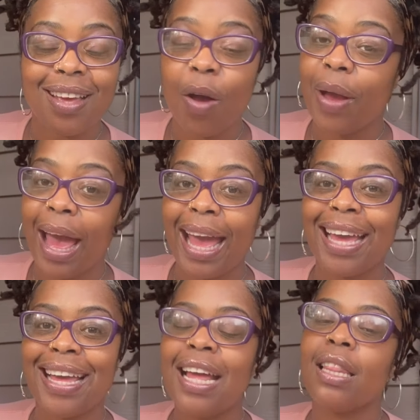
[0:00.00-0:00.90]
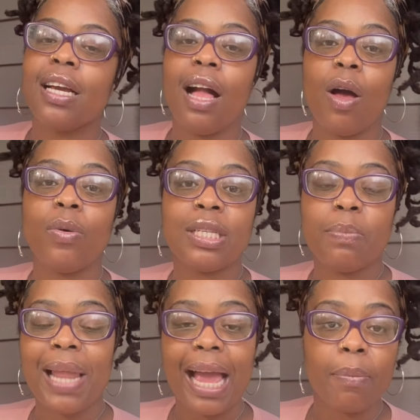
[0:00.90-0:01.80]
Okay, the code is
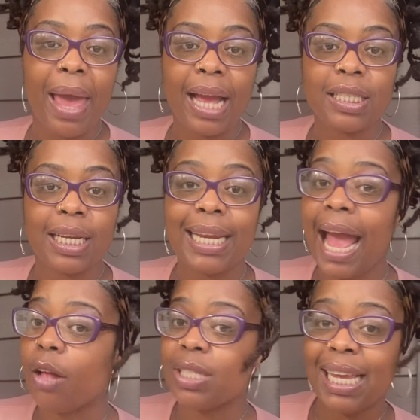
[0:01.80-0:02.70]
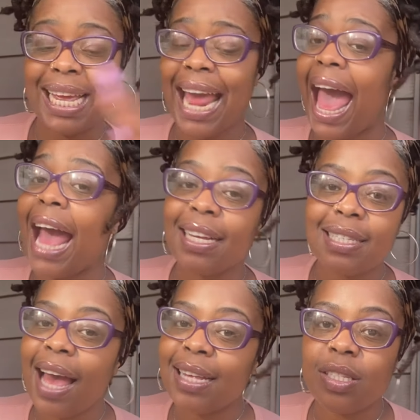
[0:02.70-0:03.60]
Black Magic. Now, to get
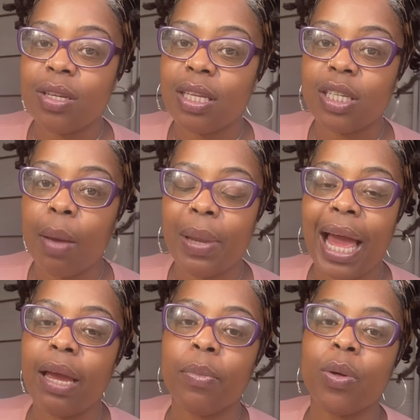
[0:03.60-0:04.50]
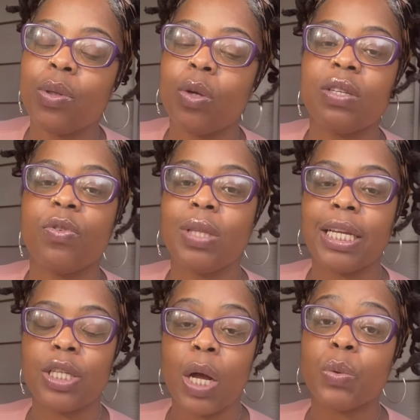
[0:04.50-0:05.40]
access to the Jambalaya Moon, those of you
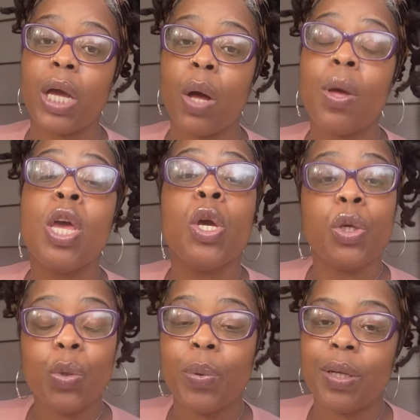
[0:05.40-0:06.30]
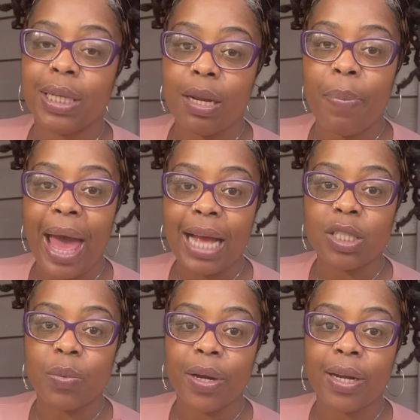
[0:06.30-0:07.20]
that don't know, you will need a
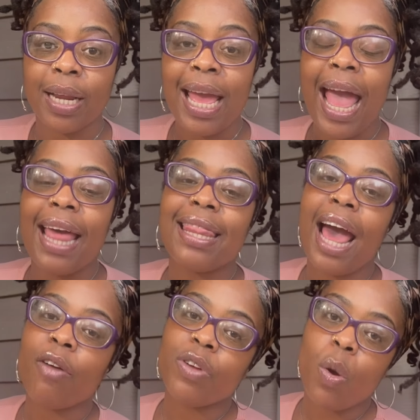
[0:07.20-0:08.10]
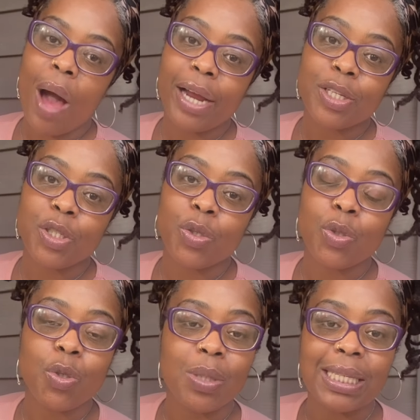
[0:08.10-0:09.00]
password. And that requires you
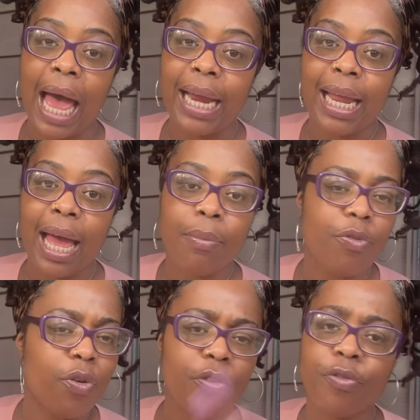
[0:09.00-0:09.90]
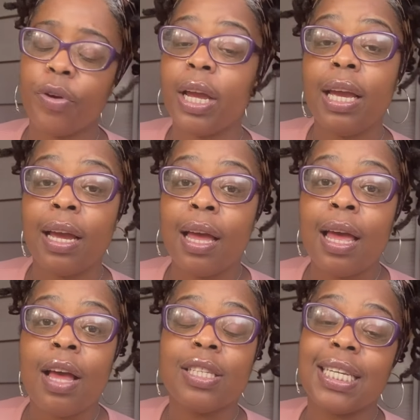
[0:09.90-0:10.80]
to sign up for free,
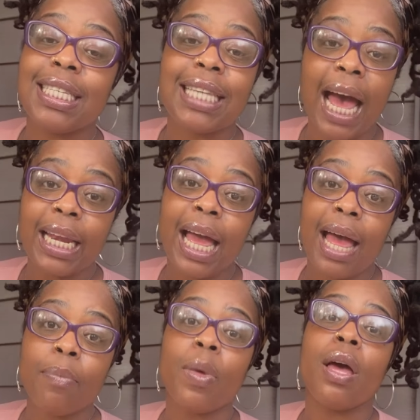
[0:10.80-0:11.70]
to sign up